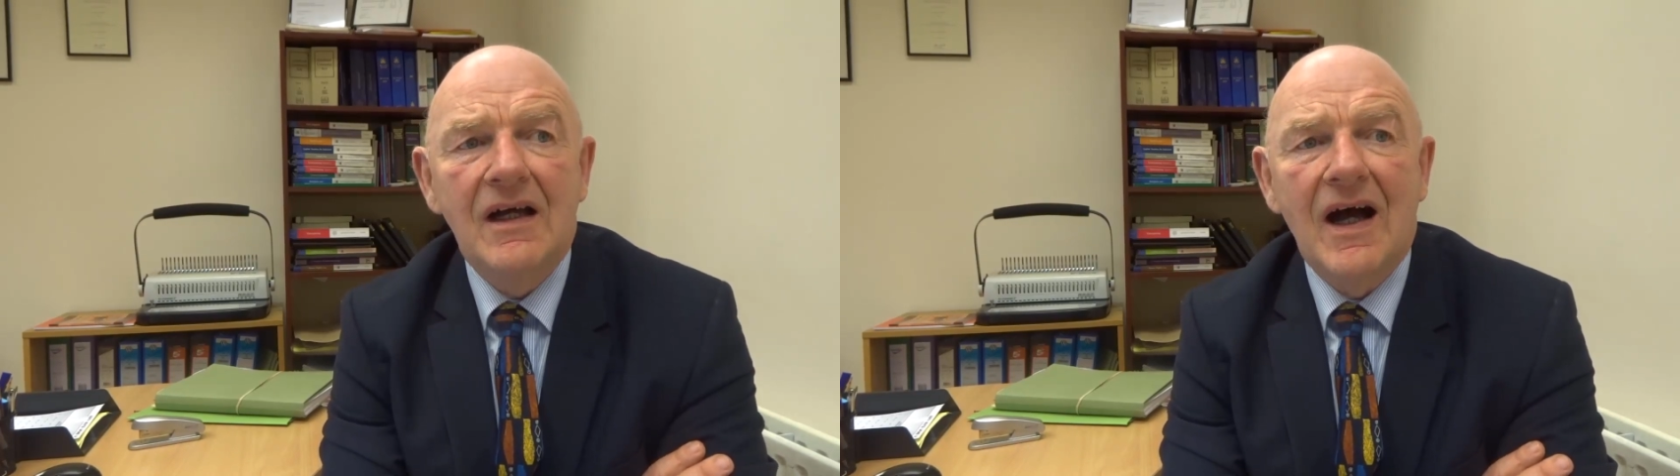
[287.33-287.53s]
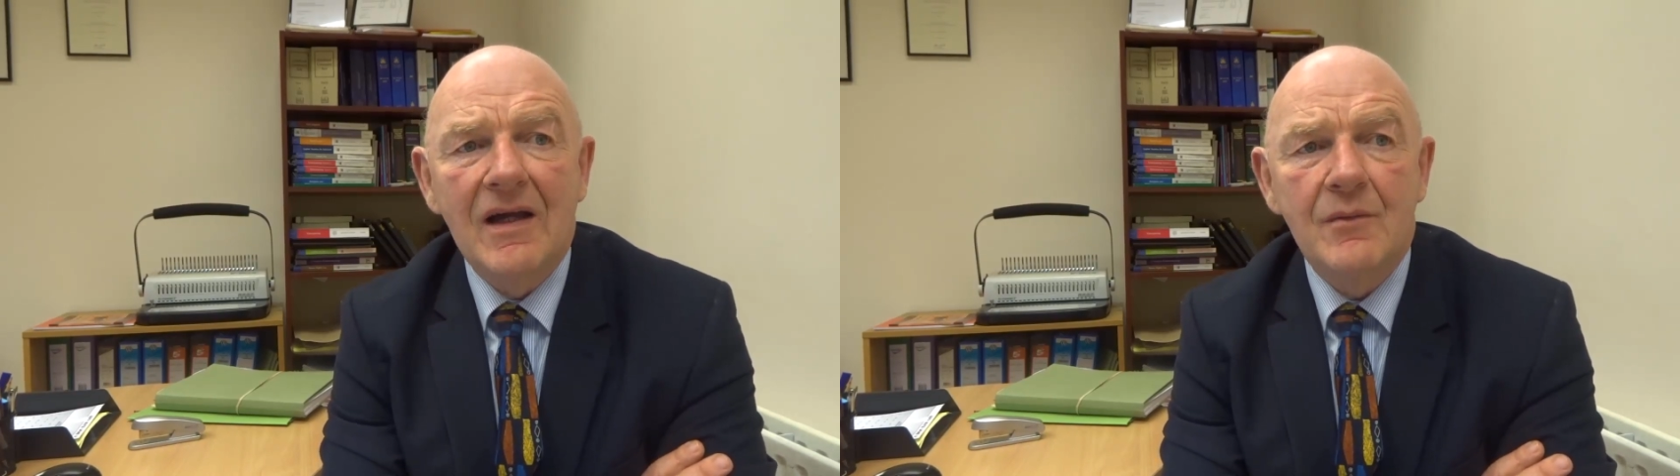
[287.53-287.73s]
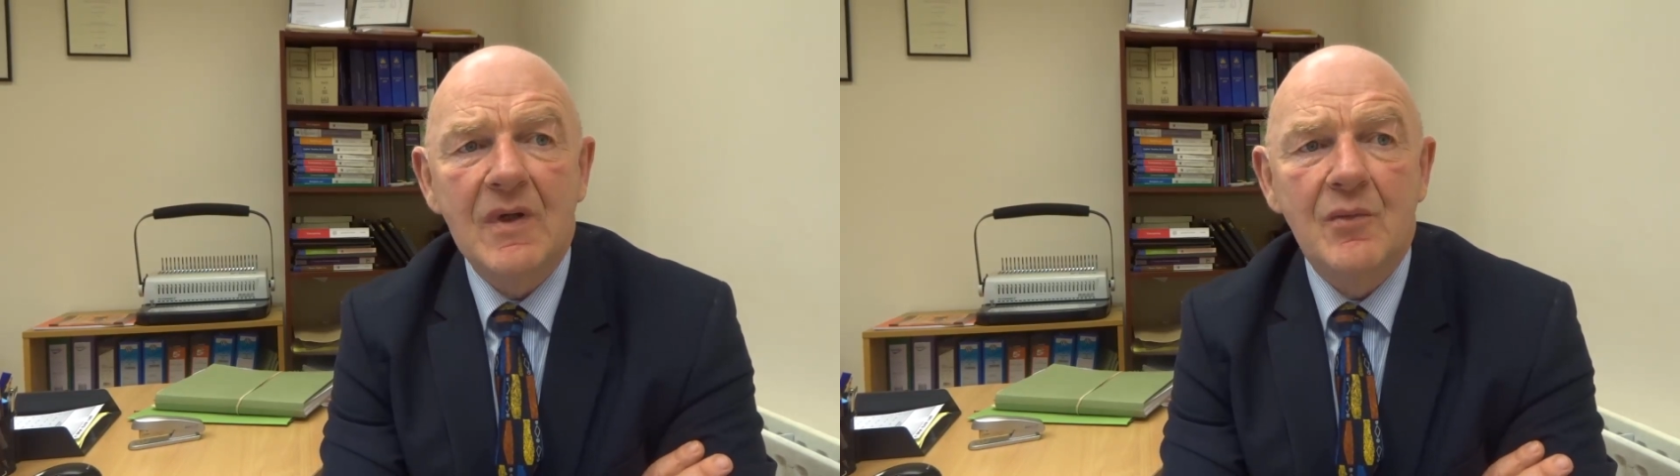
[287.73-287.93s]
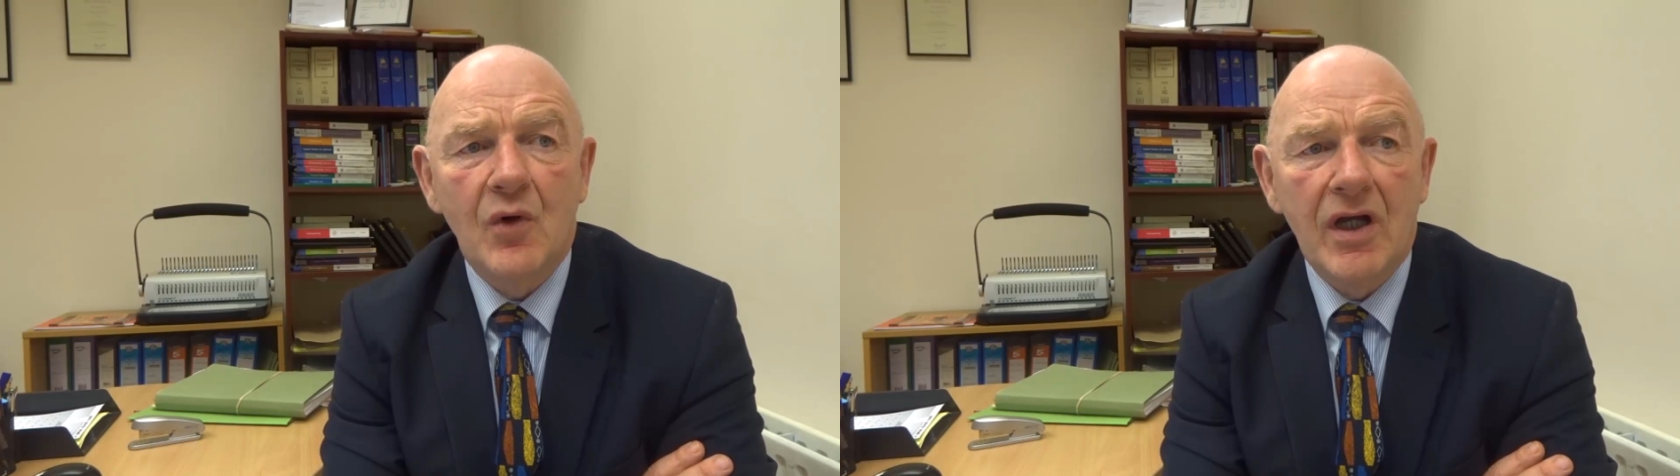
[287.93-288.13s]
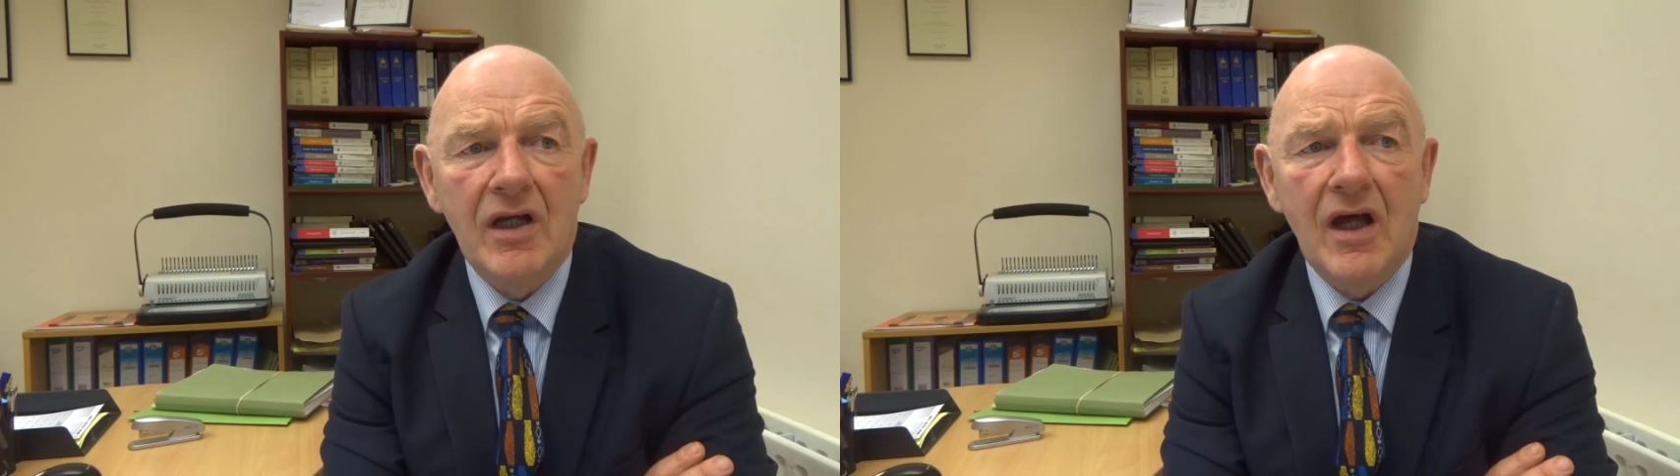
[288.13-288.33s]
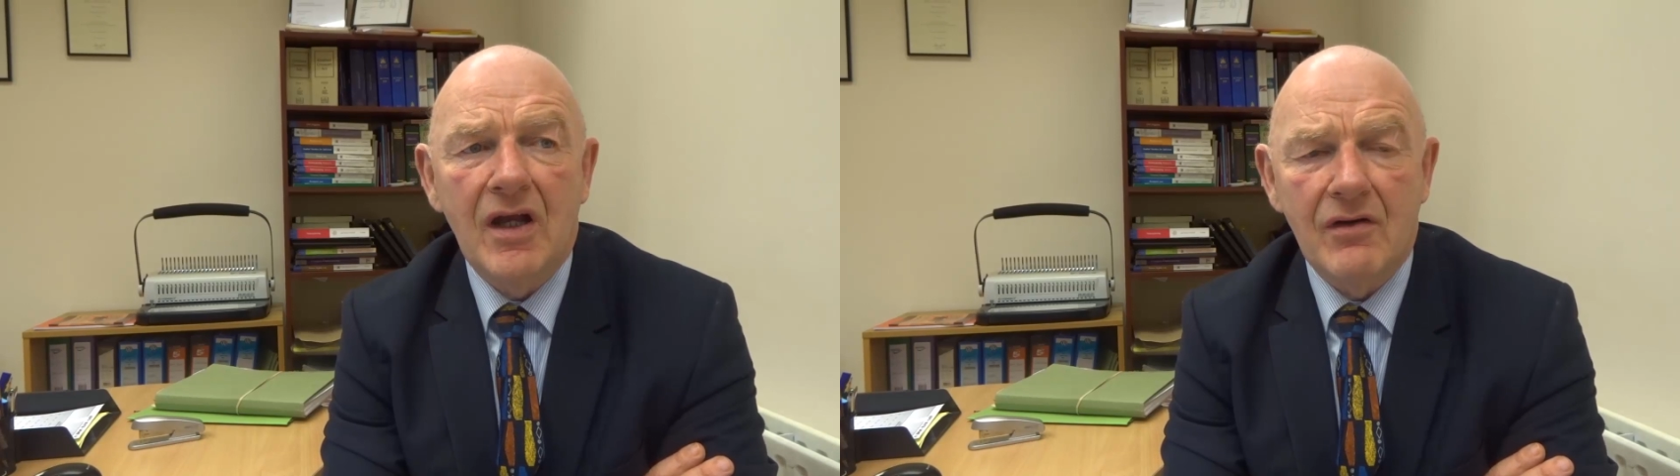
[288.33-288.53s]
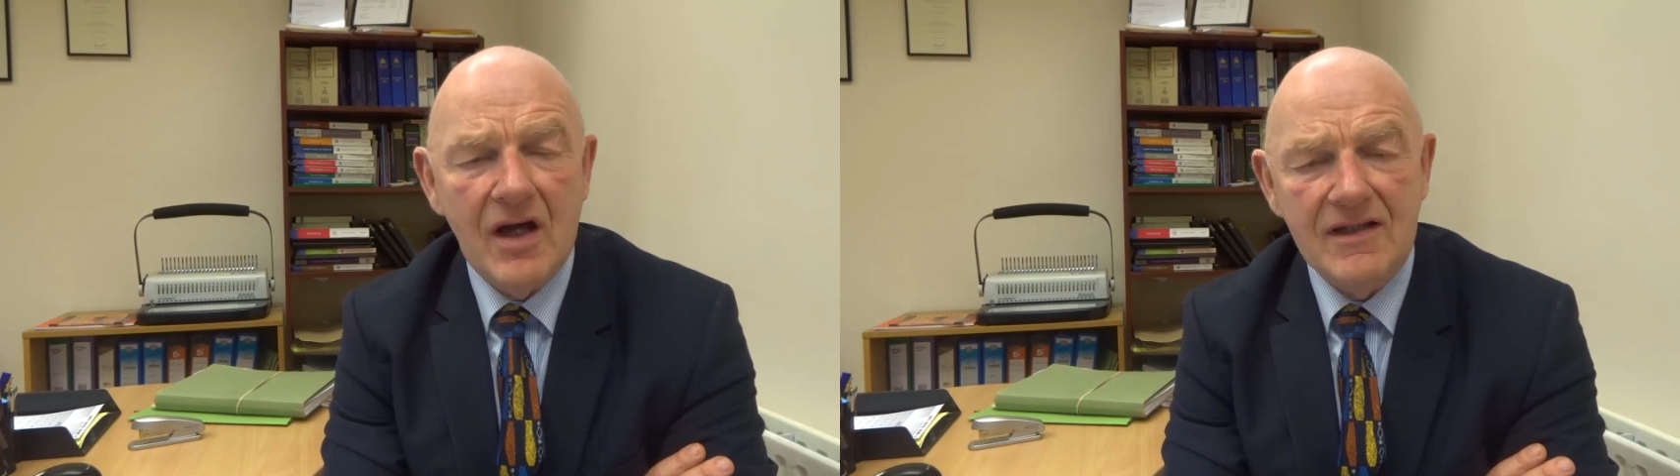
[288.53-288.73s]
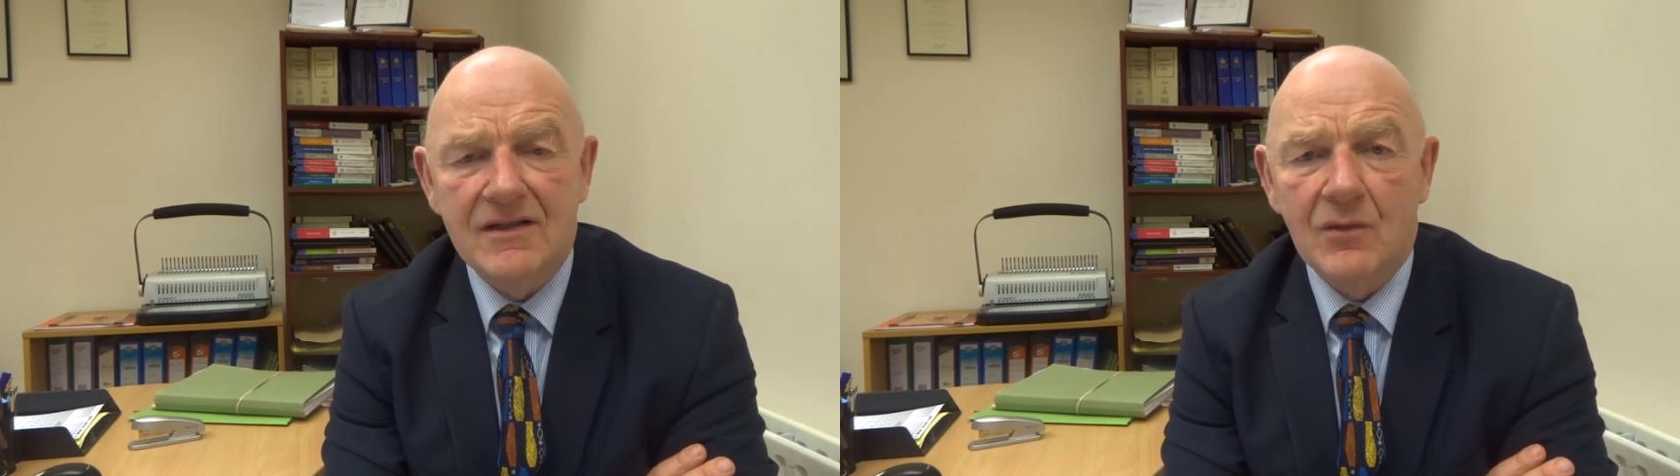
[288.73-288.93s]
I'm being bullied and
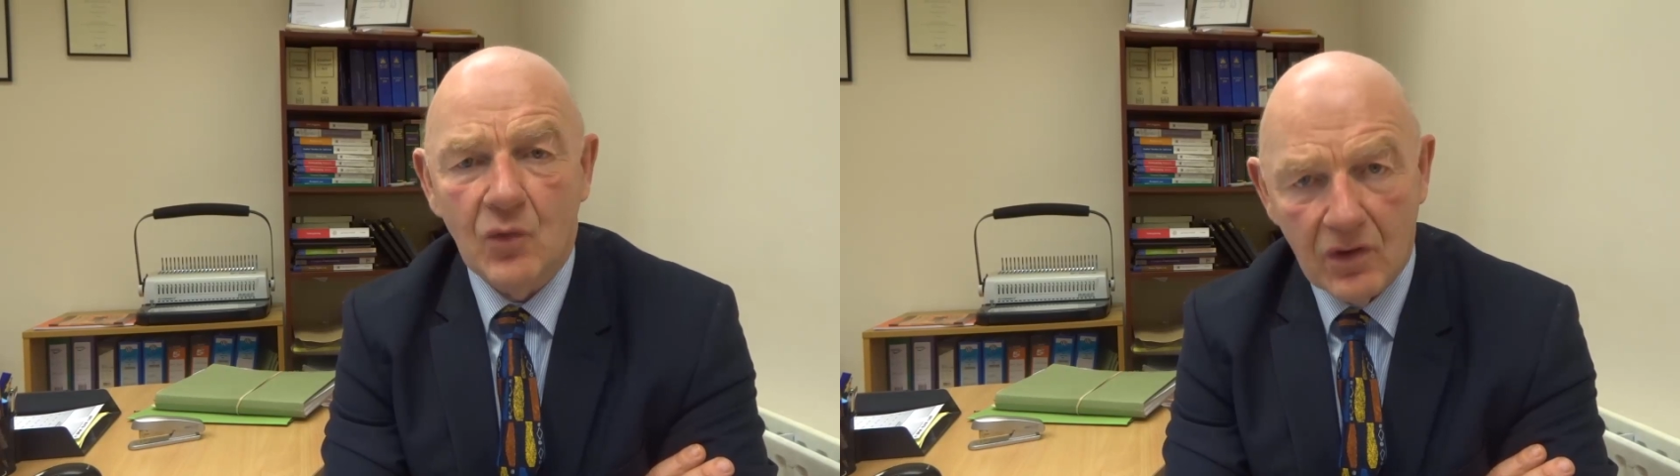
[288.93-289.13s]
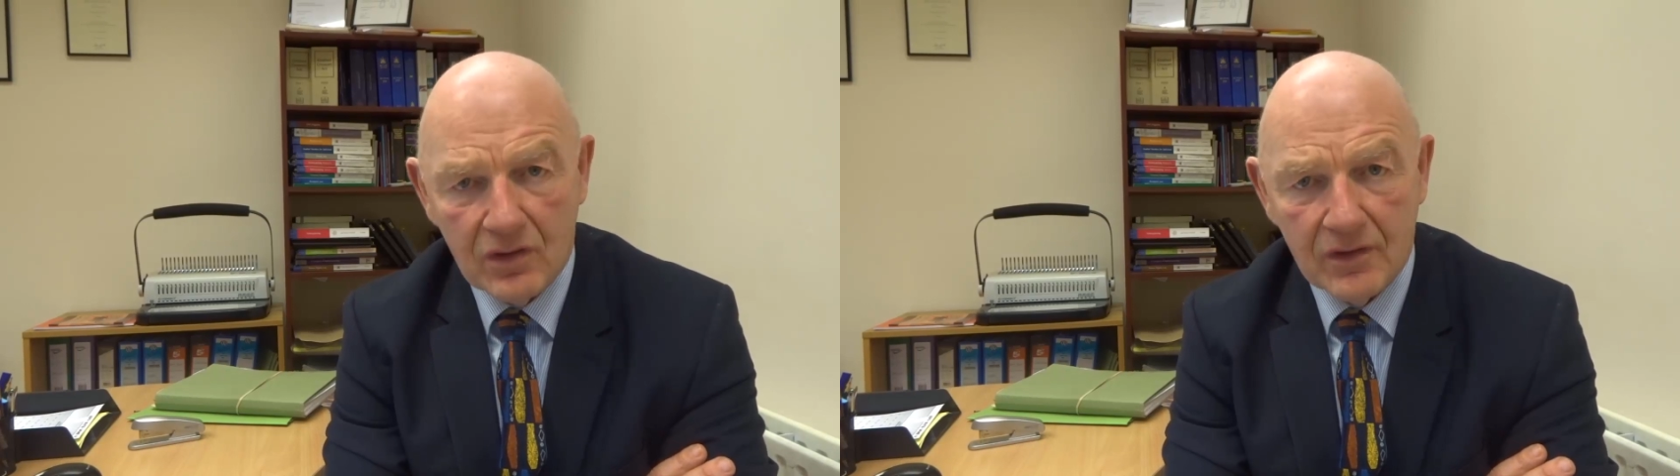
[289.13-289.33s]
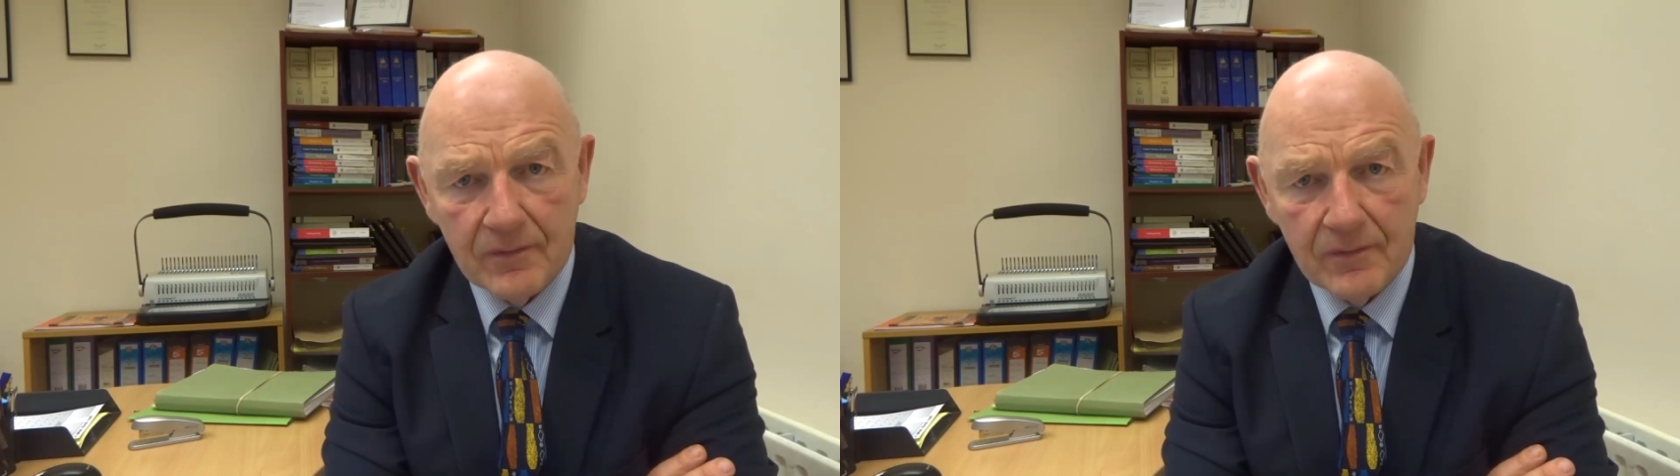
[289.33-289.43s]
harassed in work.